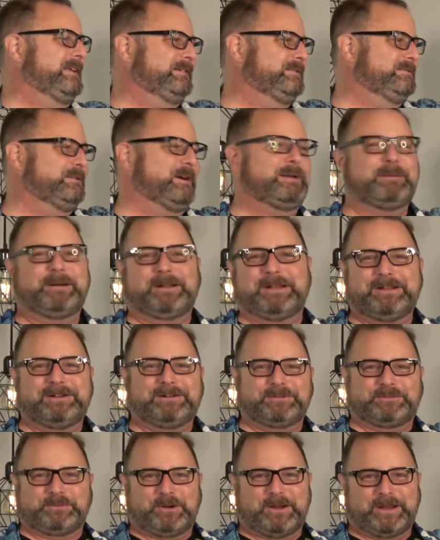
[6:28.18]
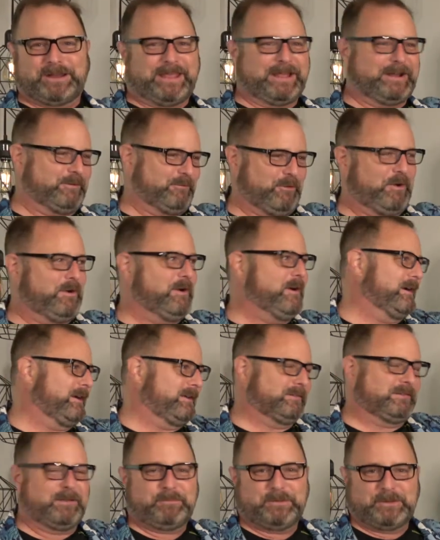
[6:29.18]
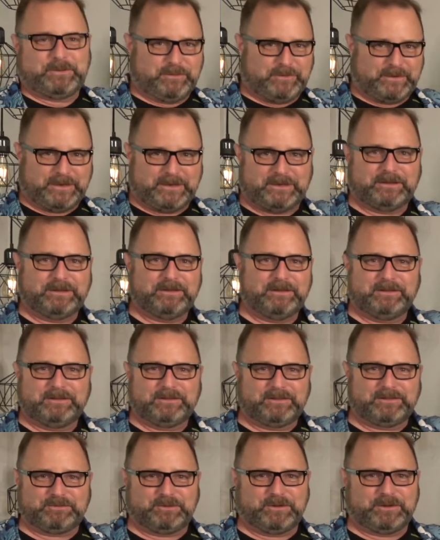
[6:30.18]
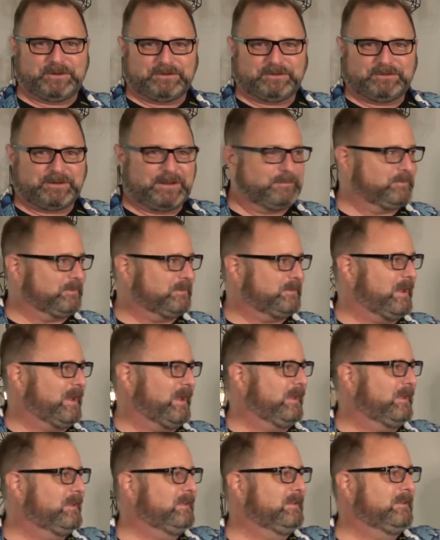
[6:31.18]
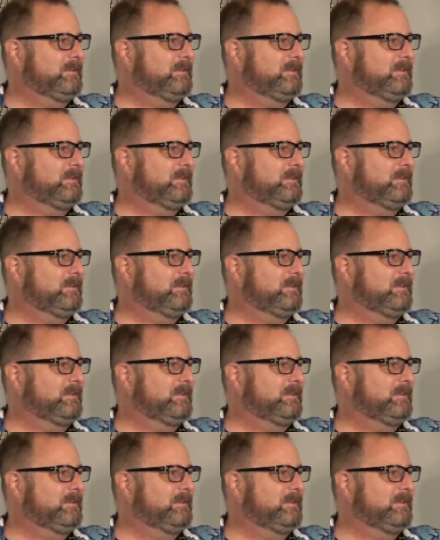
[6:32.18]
right about here is where I get it wrong because I've been doing it 300 times a day.